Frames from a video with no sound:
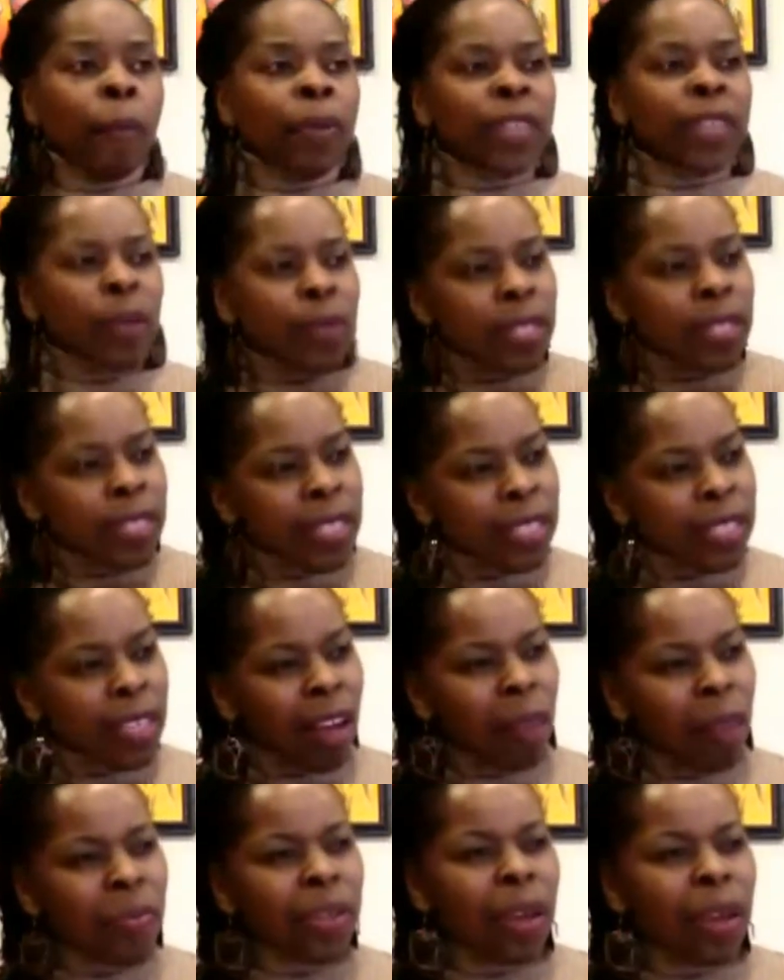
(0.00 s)
But there was
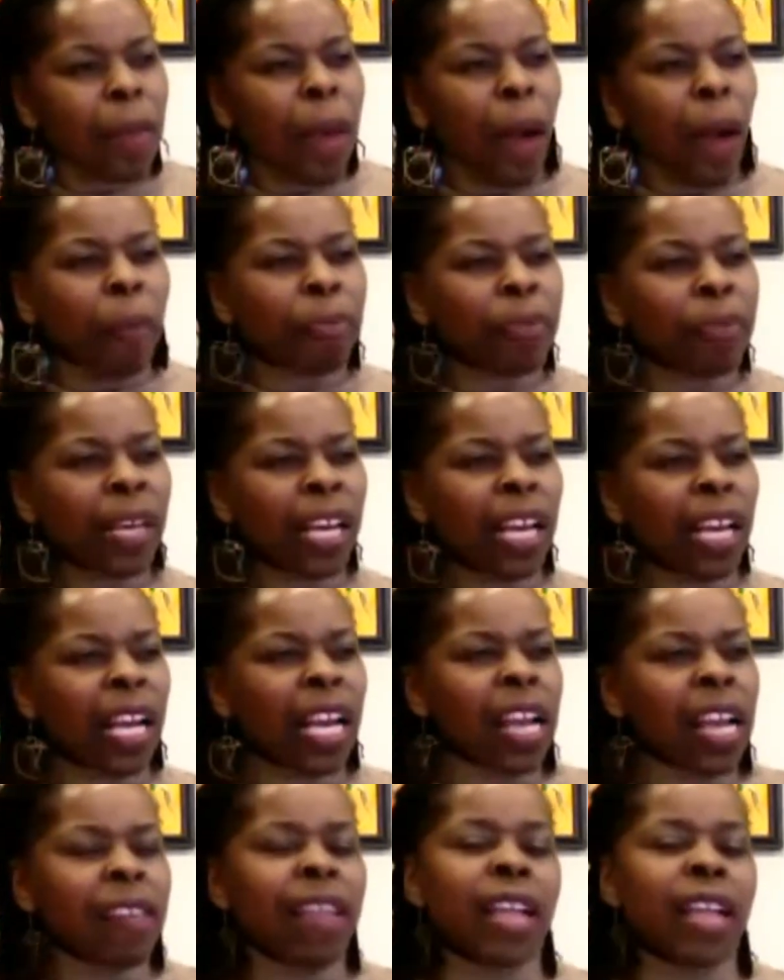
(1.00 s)
something about
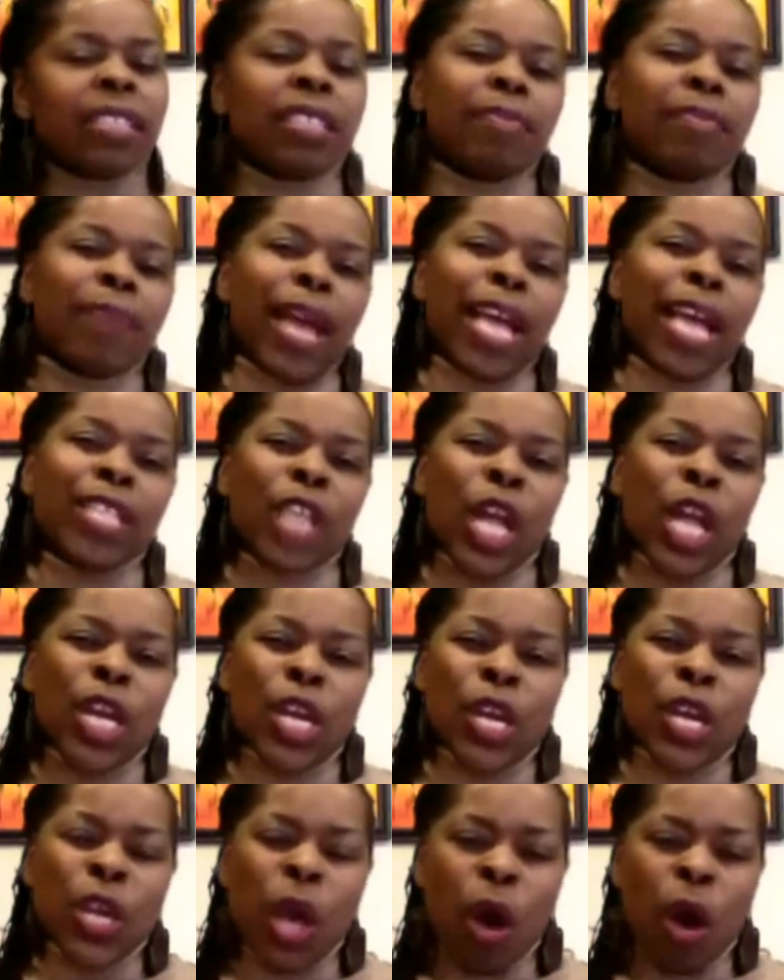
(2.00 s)
being in that space
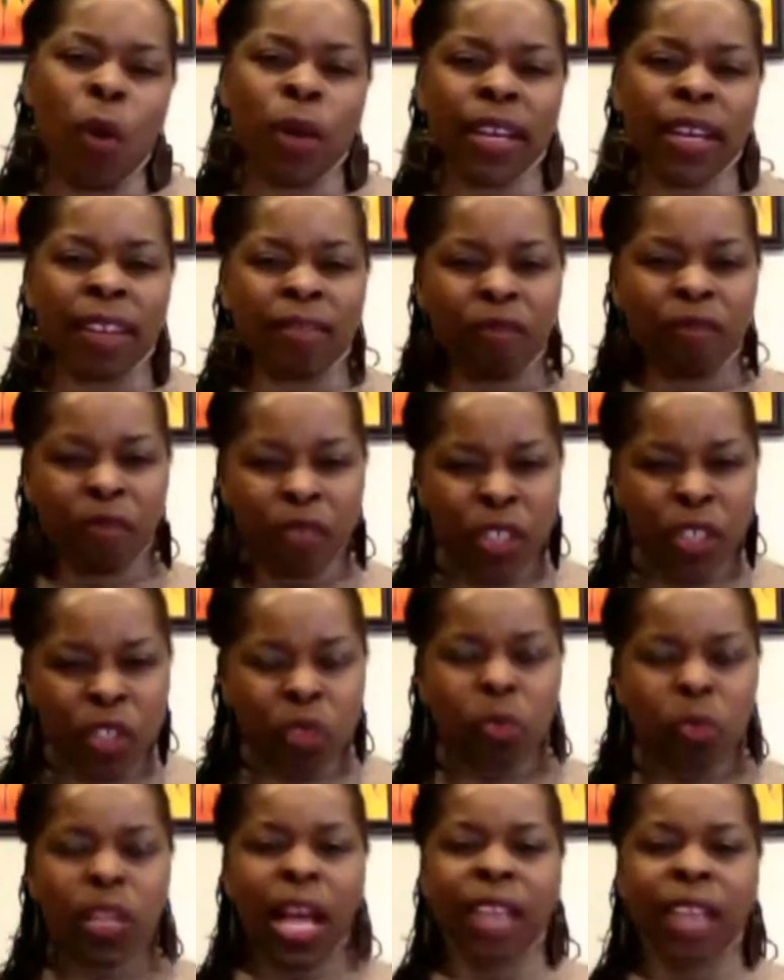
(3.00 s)
and knowing and
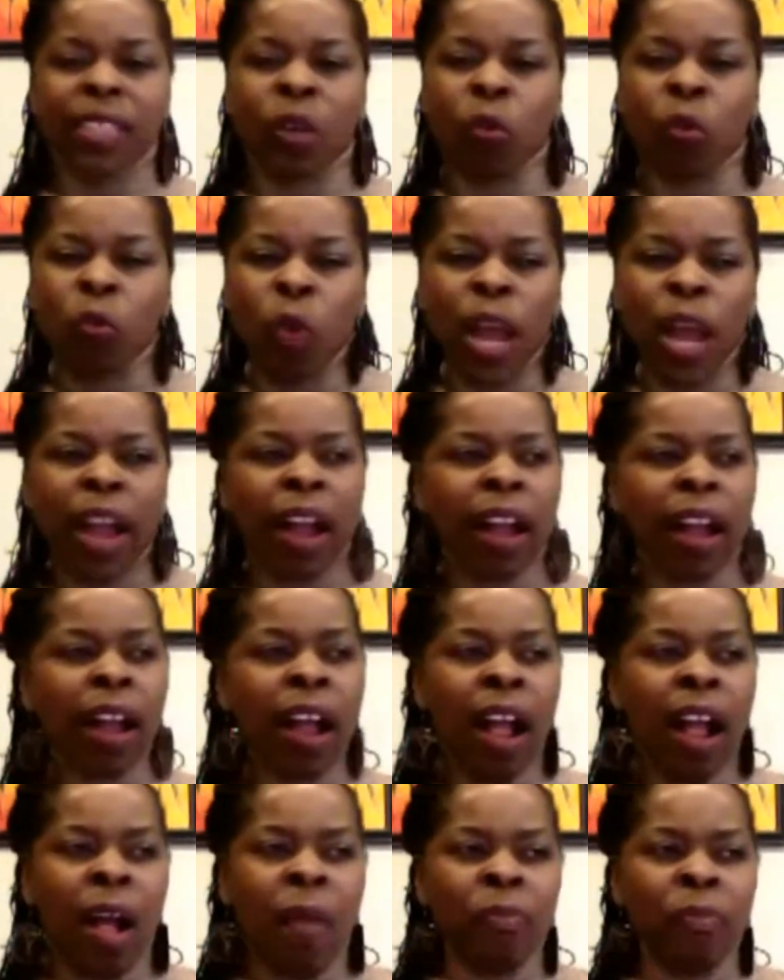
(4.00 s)
visualizing
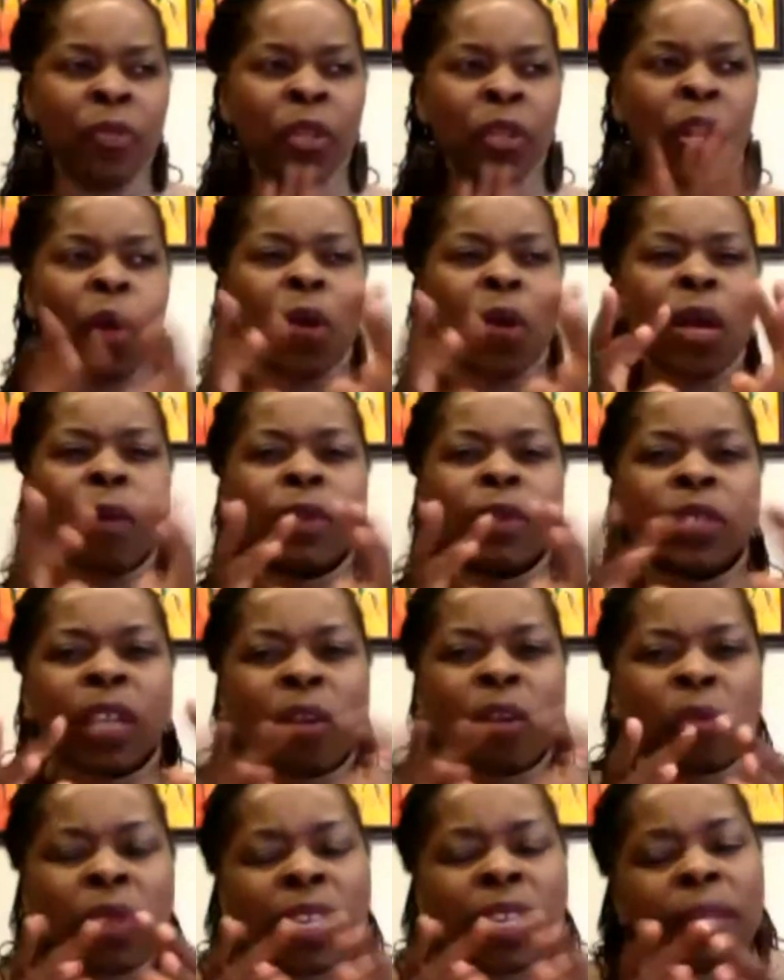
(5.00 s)
where, you know, it was
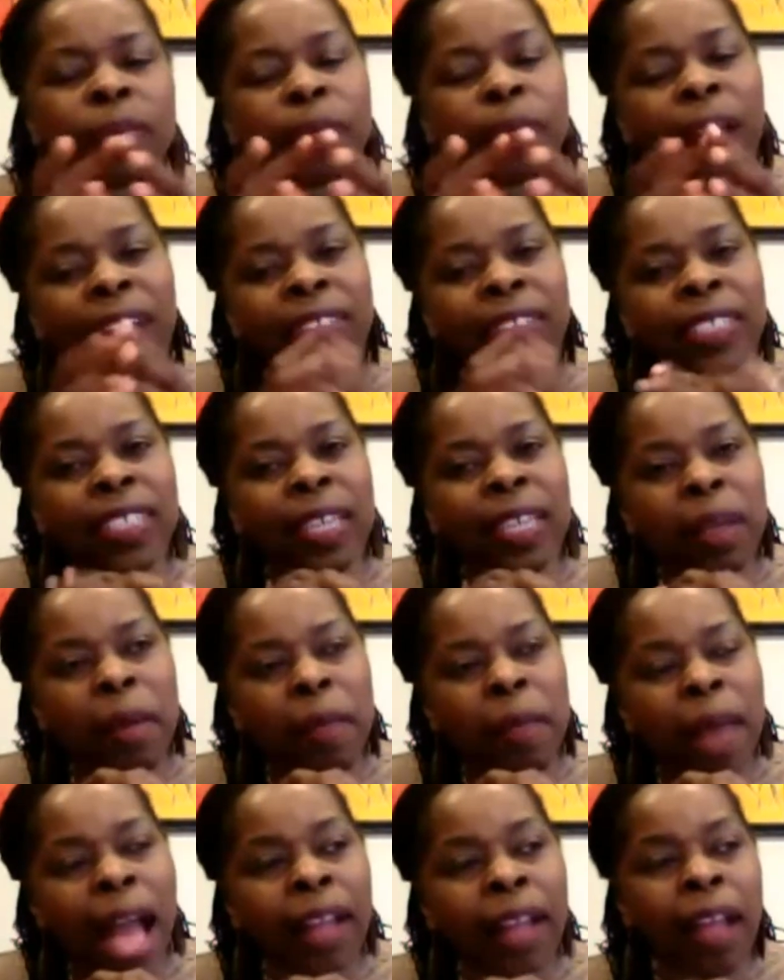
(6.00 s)
going to really have such an
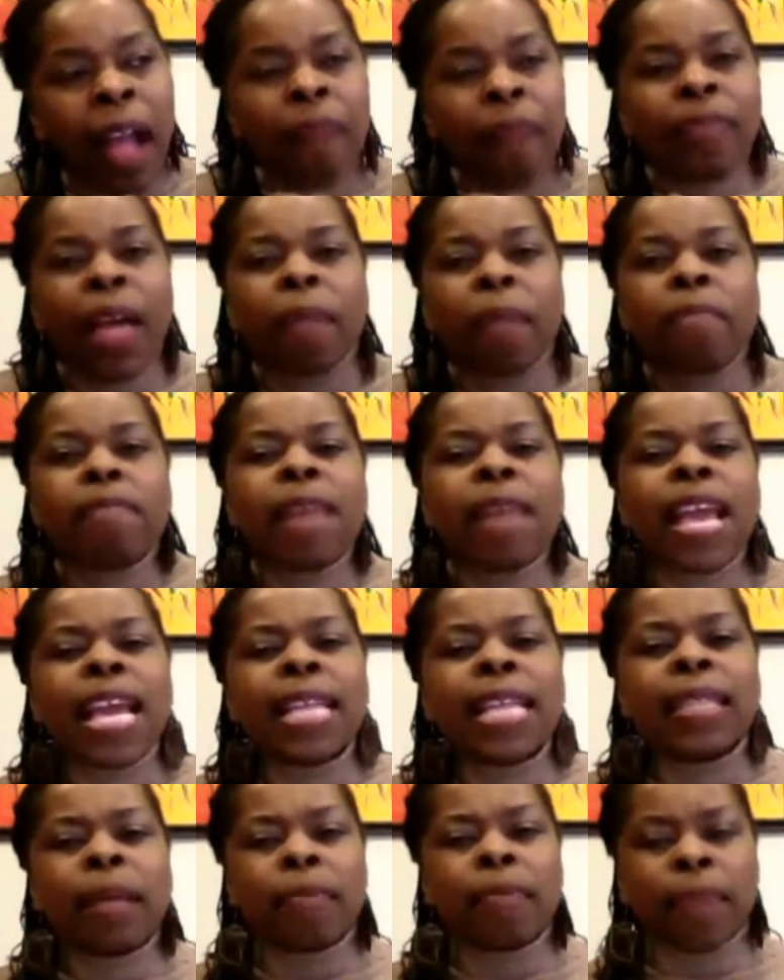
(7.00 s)
impact that
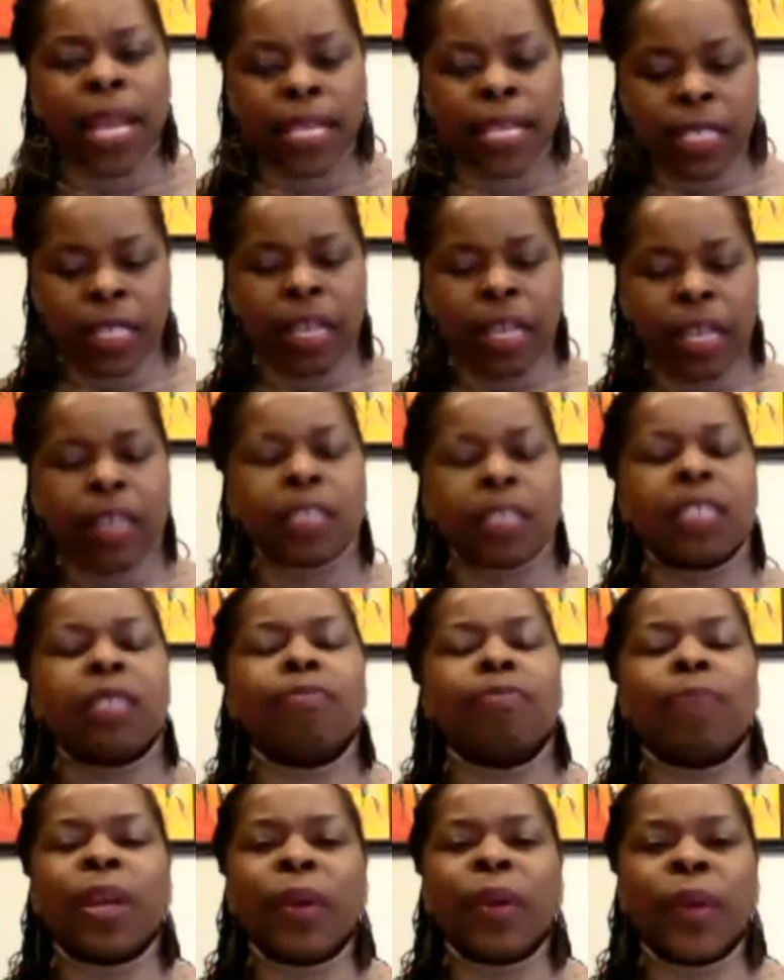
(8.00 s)
made the painting
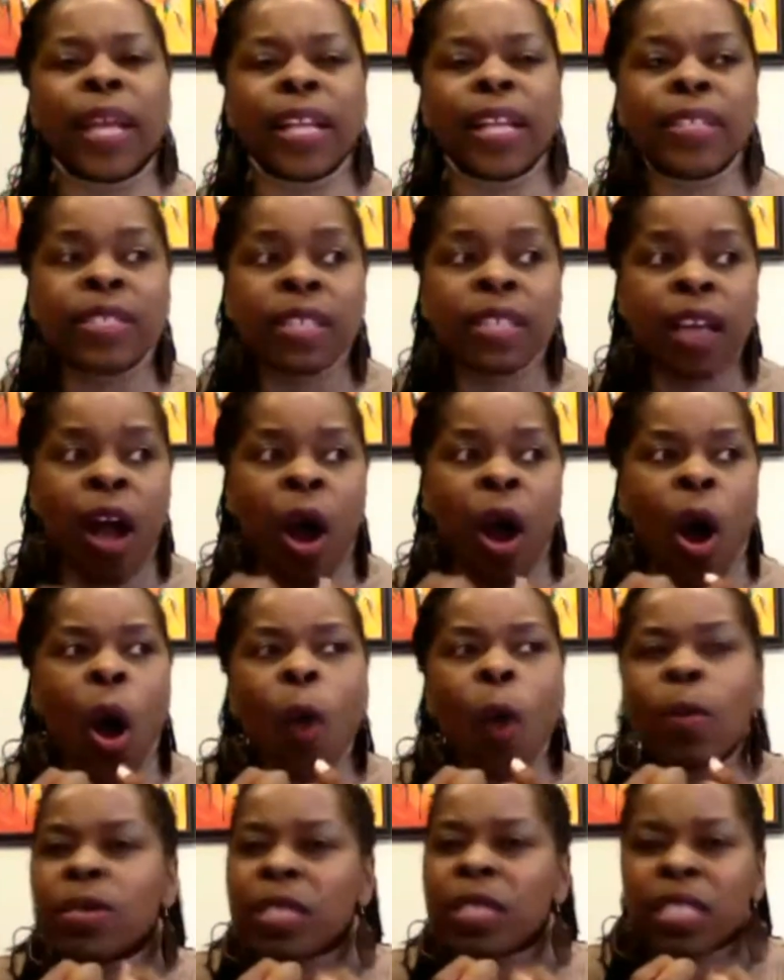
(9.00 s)
experience
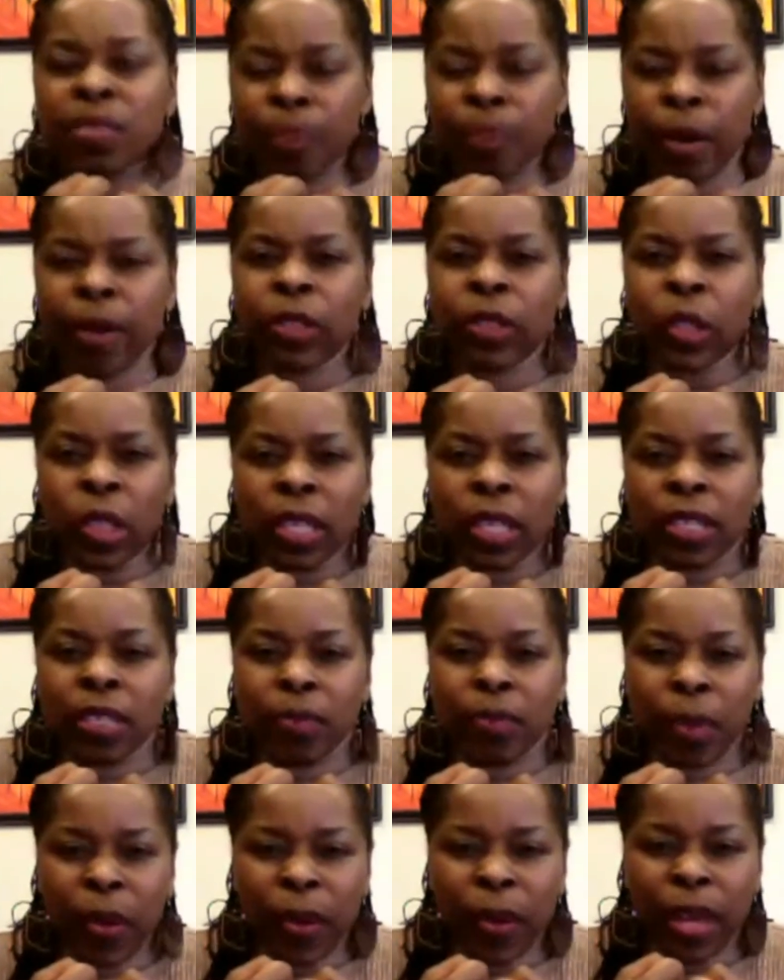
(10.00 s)
almost a spiritual
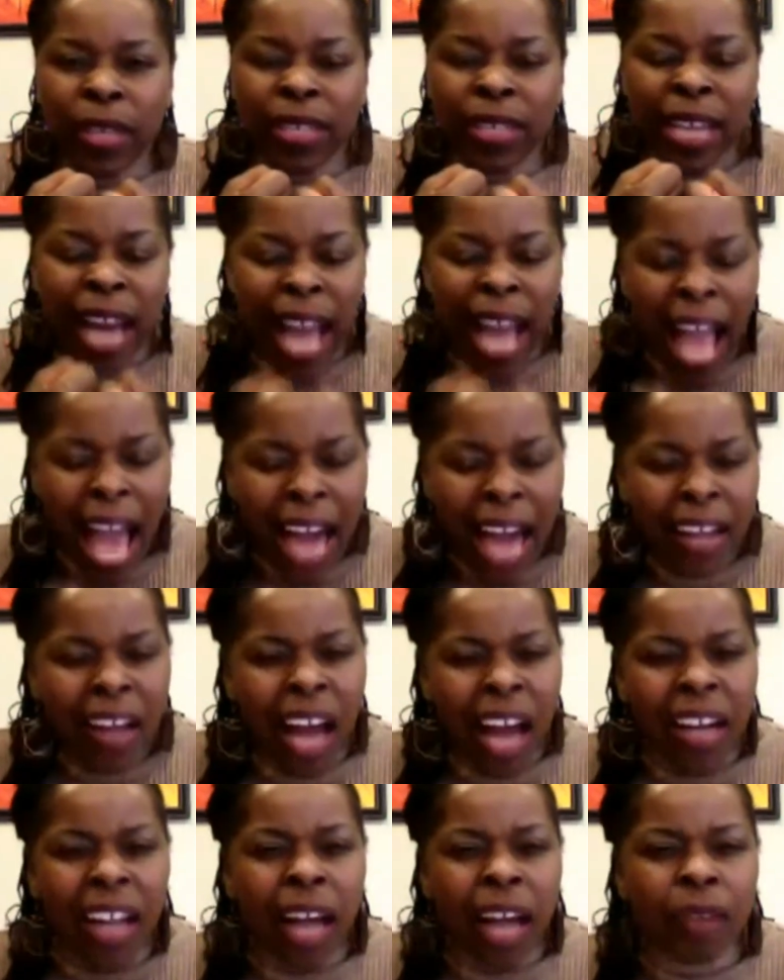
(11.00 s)
experience. And
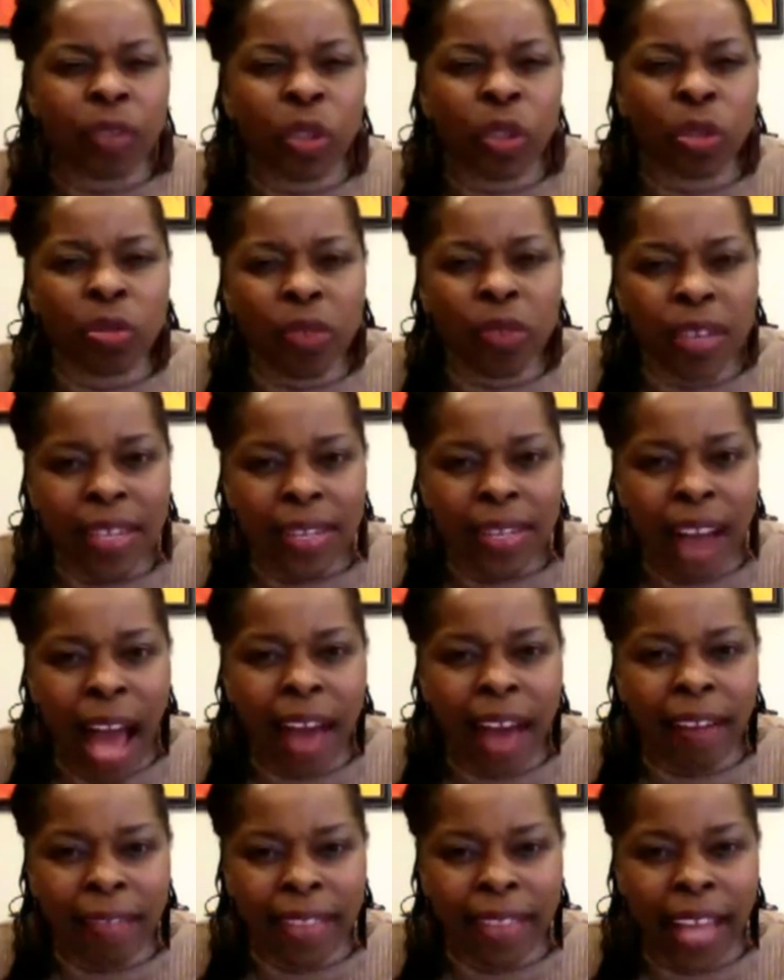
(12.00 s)
I got a lot of joy
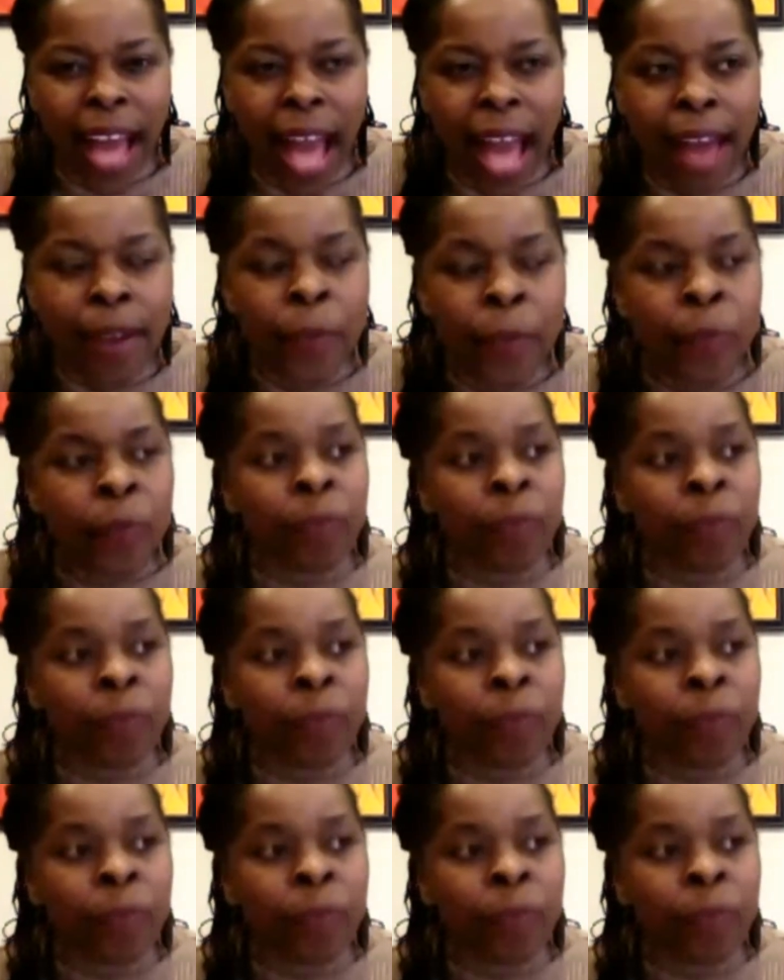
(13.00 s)
out of that.